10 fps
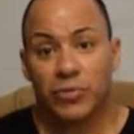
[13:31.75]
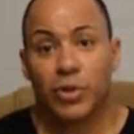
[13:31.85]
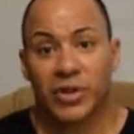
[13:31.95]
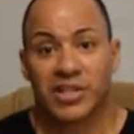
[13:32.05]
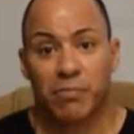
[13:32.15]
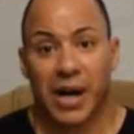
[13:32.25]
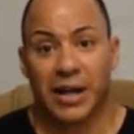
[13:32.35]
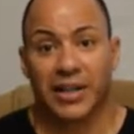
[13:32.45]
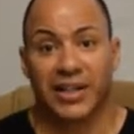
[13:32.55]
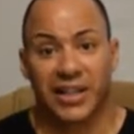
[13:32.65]
do this
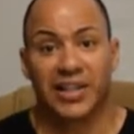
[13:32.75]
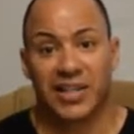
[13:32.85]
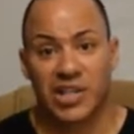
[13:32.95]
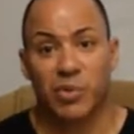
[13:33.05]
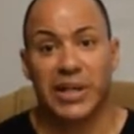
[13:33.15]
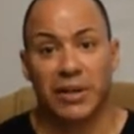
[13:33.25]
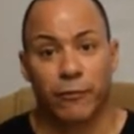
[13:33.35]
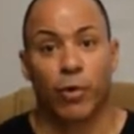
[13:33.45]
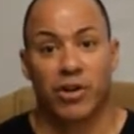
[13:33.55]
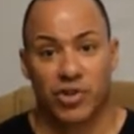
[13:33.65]
bond and get the things we need
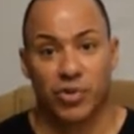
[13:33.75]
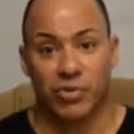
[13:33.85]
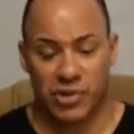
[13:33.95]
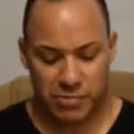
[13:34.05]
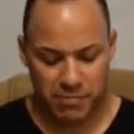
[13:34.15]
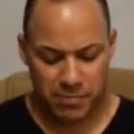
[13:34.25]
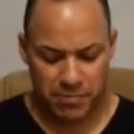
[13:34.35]
for our students.